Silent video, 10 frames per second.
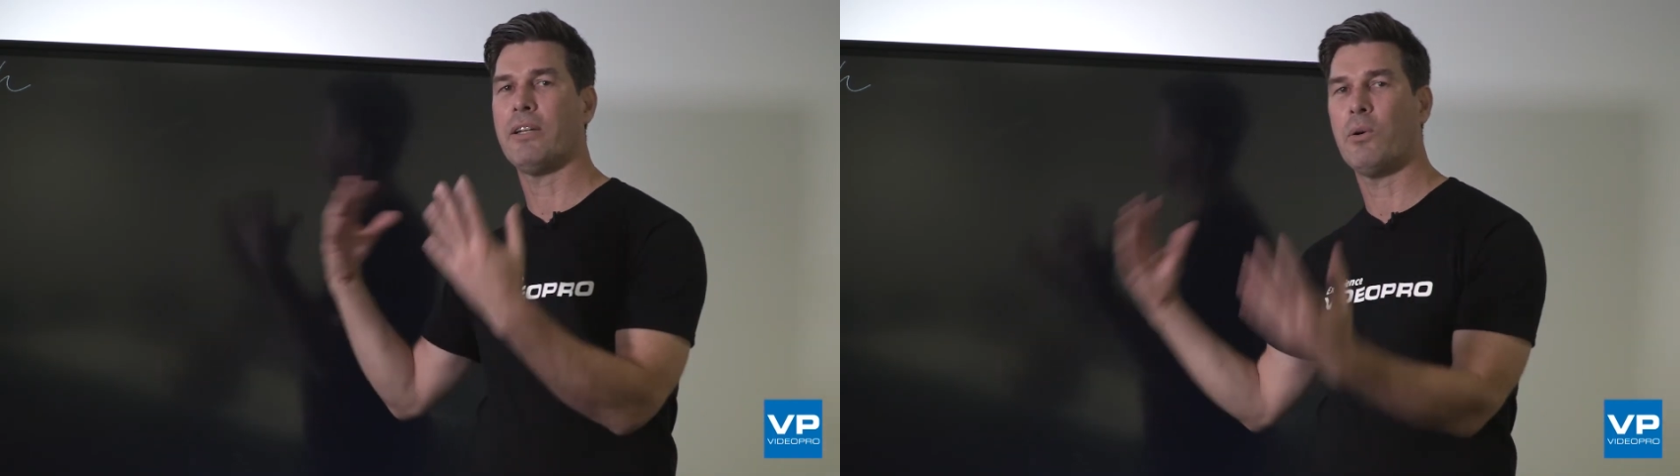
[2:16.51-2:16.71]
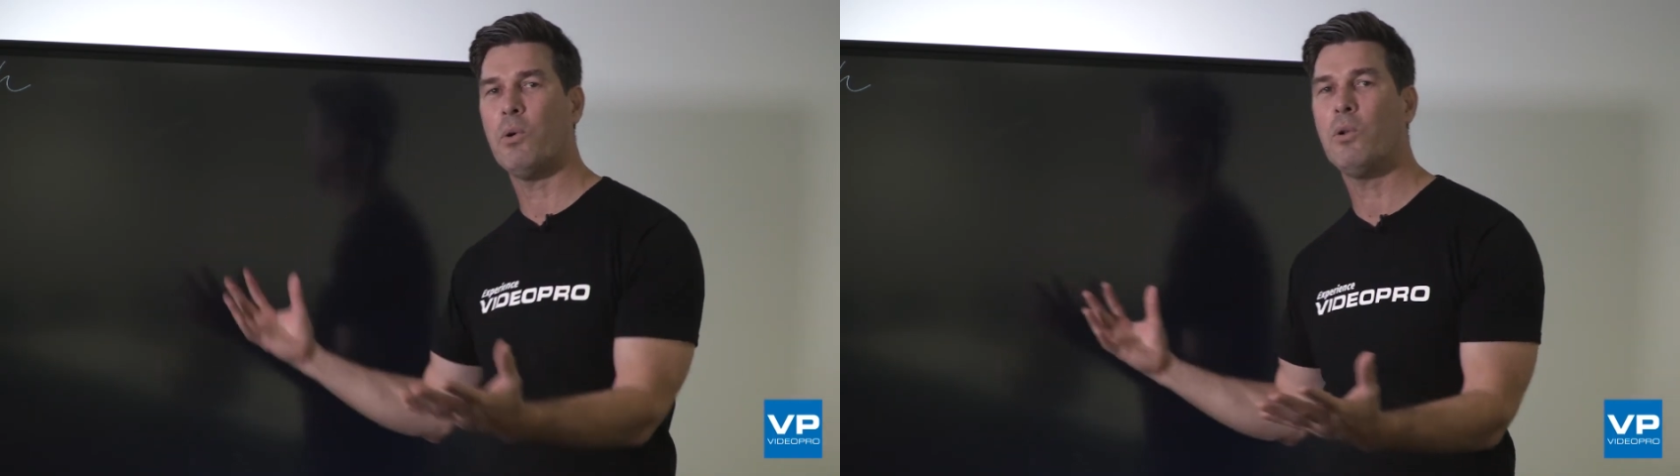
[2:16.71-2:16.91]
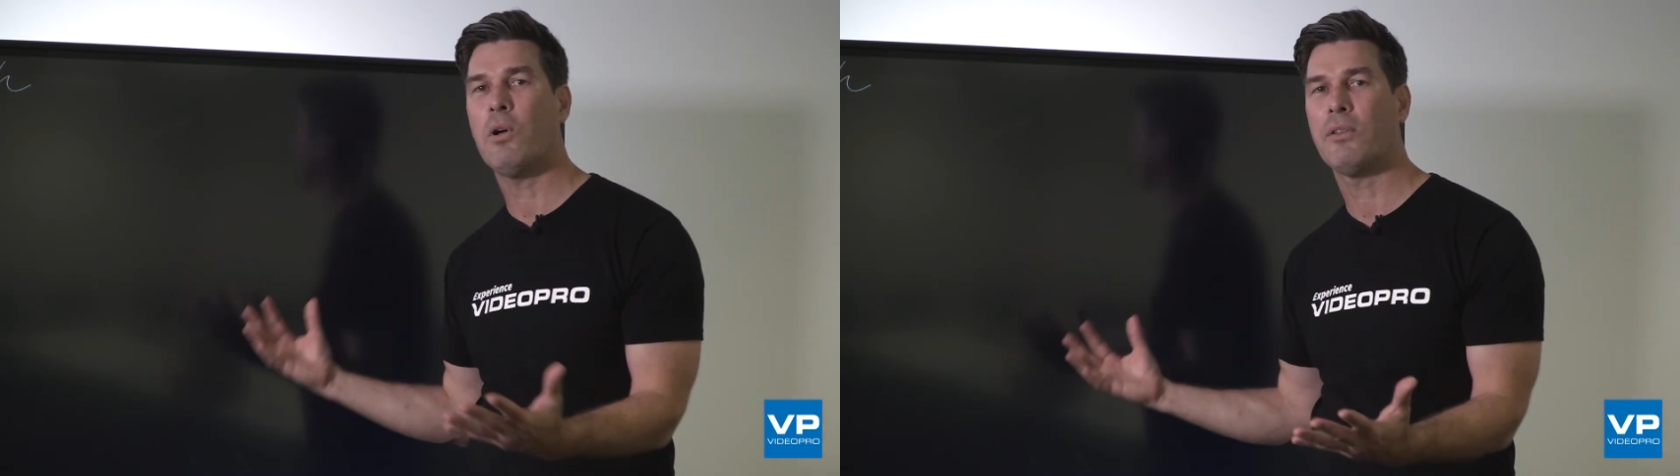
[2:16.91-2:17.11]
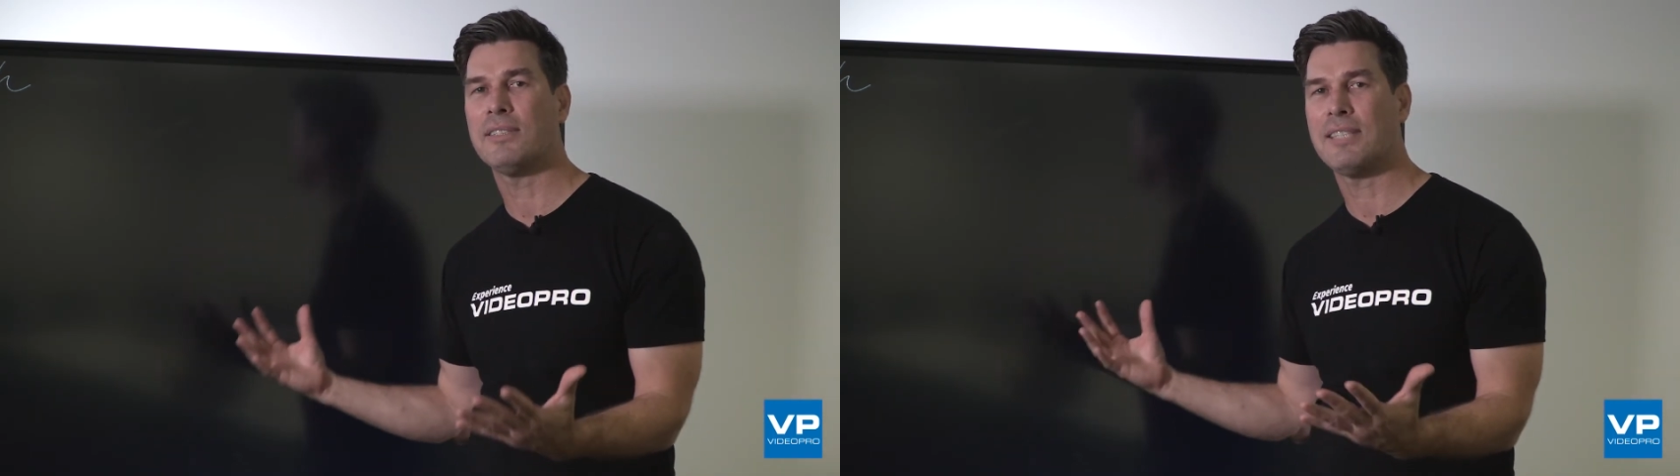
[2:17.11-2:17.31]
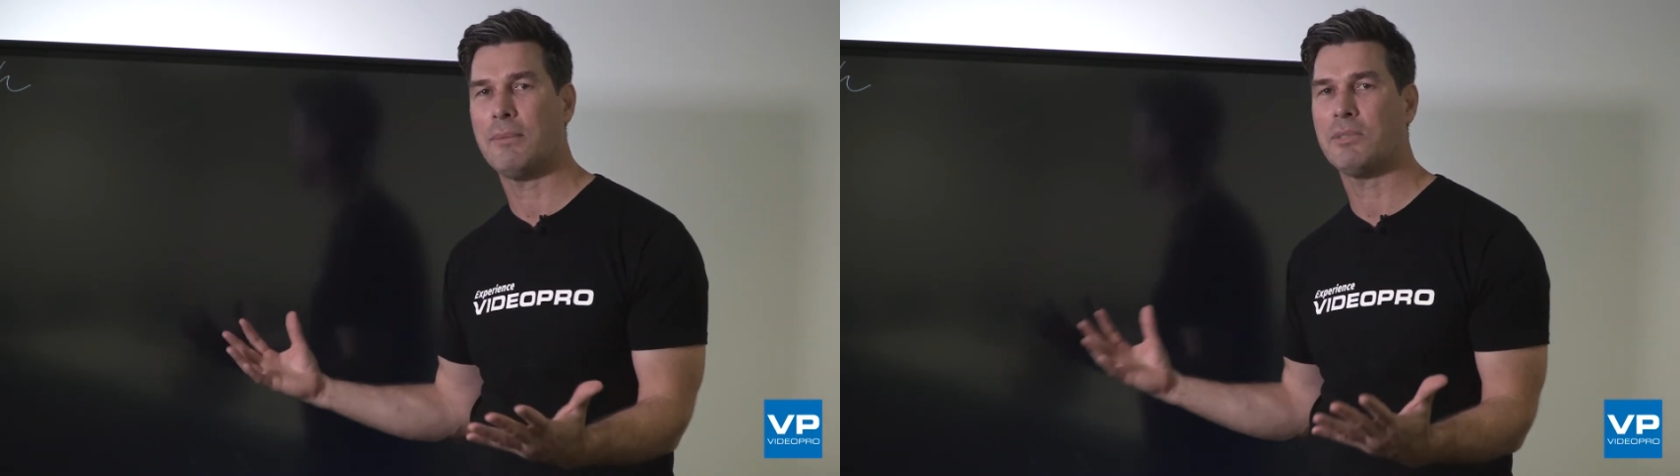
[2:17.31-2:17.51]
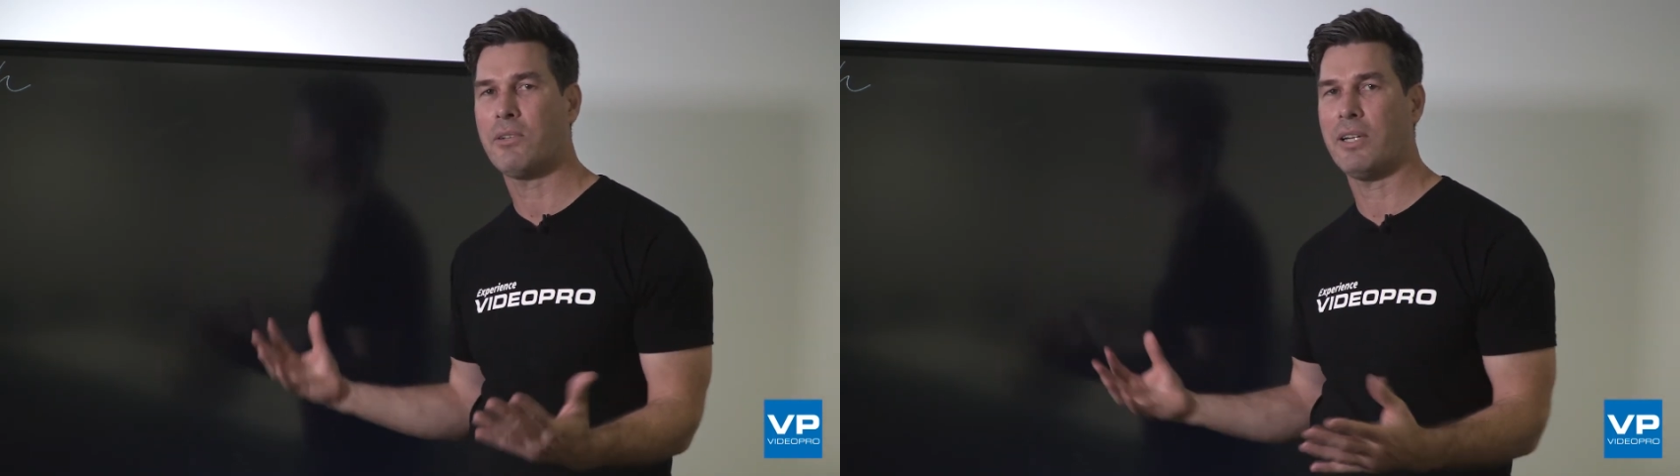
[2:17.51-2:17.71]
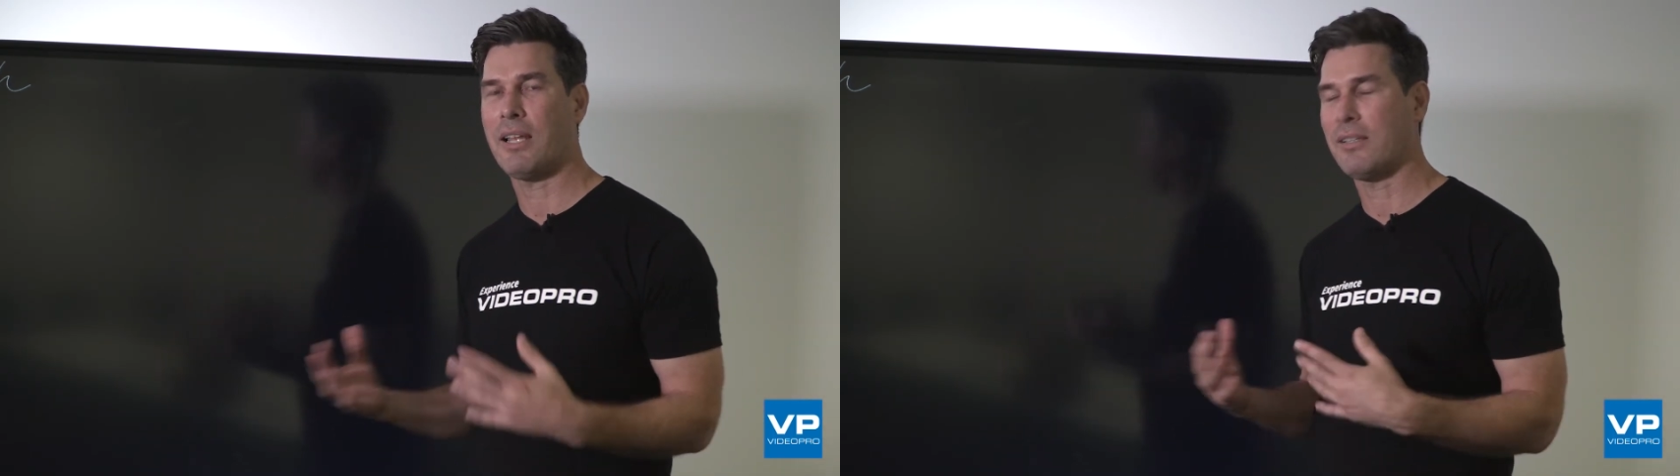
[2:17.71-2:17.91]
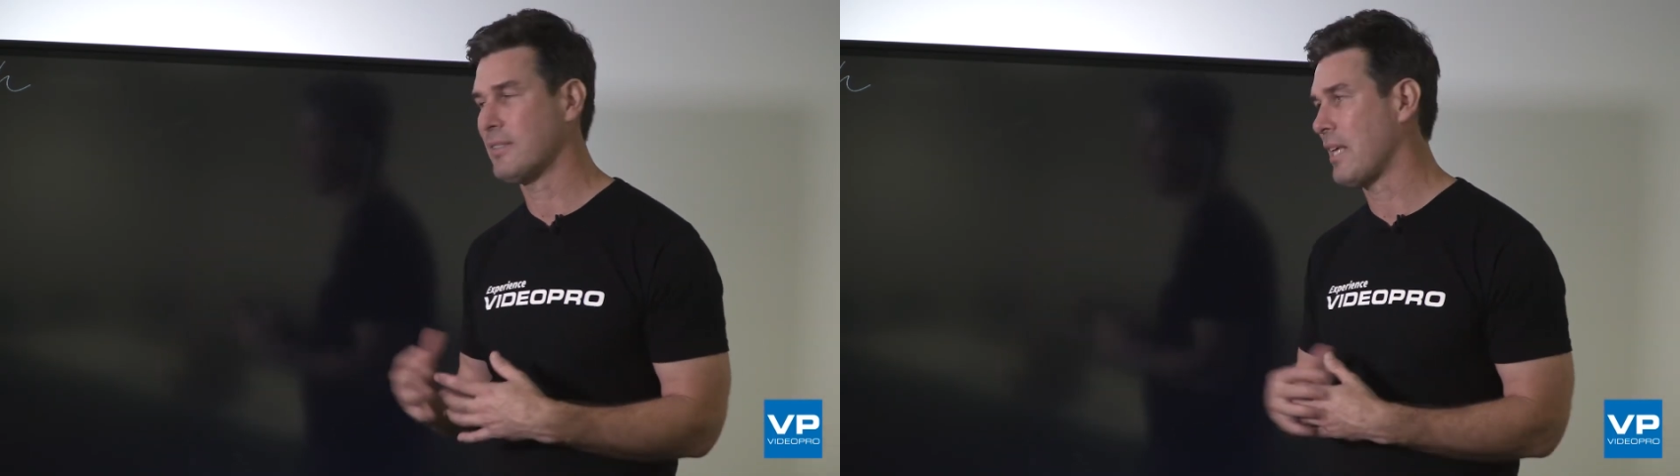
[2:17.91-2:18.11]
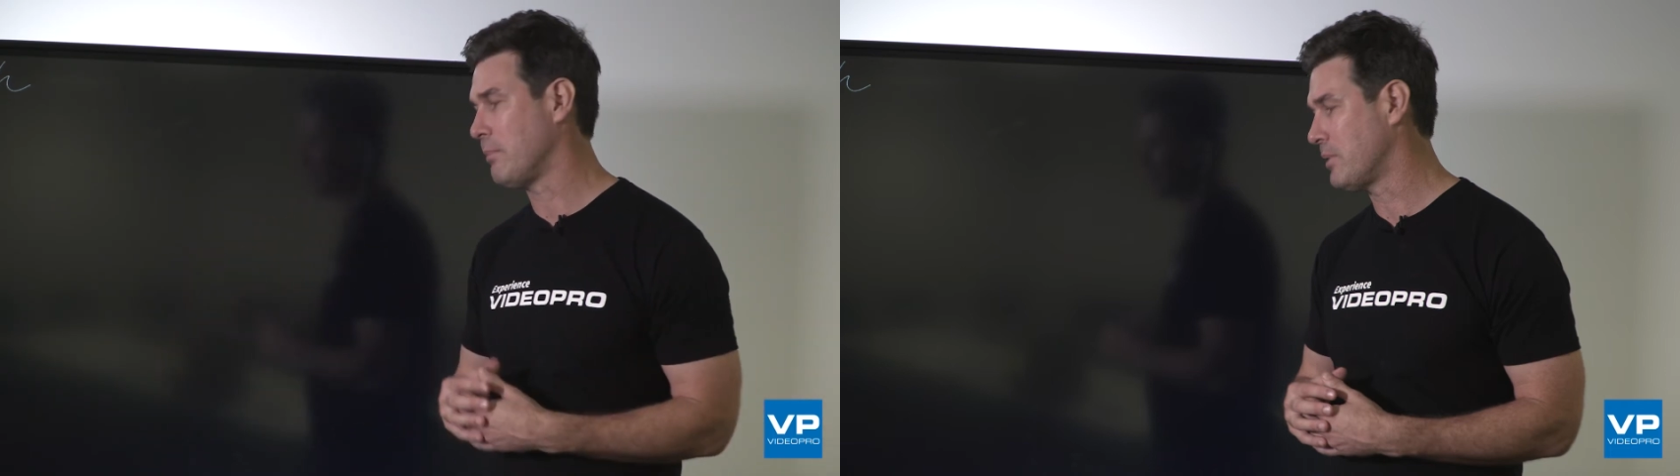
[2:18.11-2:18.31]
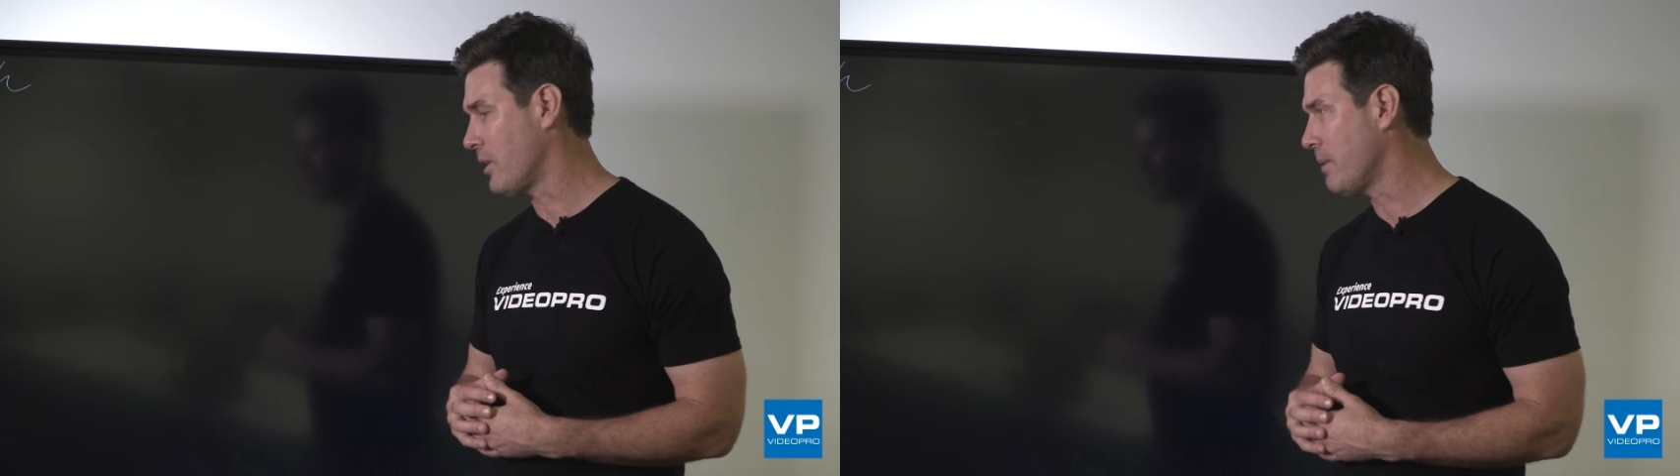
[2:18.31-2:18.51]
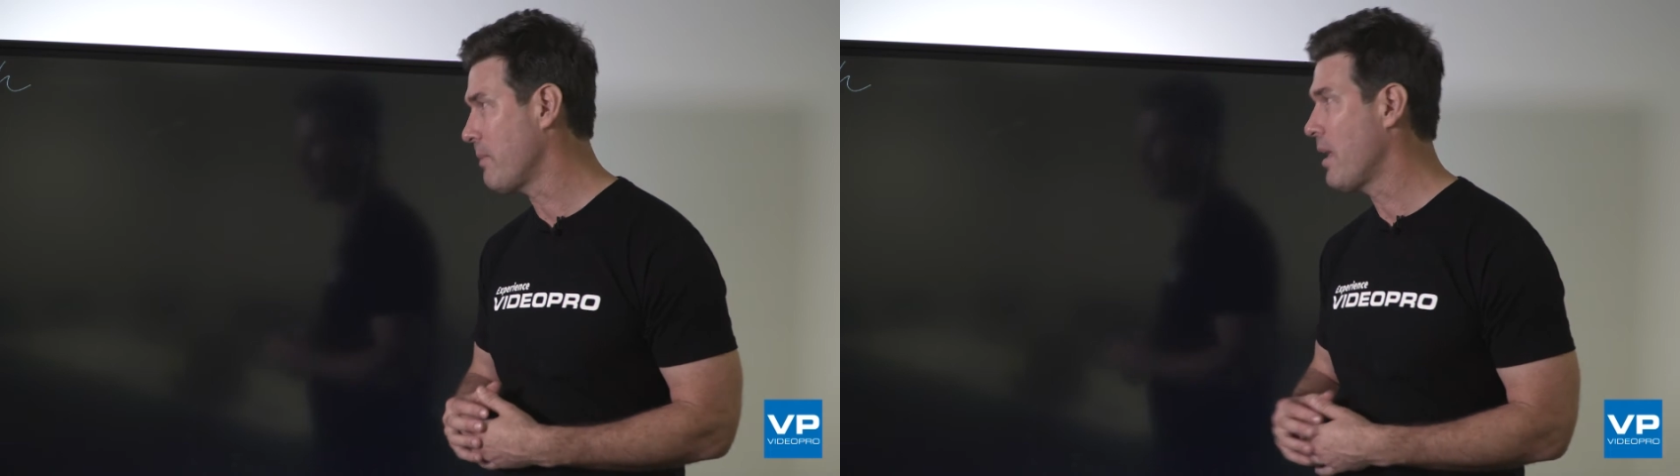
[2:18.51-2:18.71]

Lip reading: all on the same screen at the same time,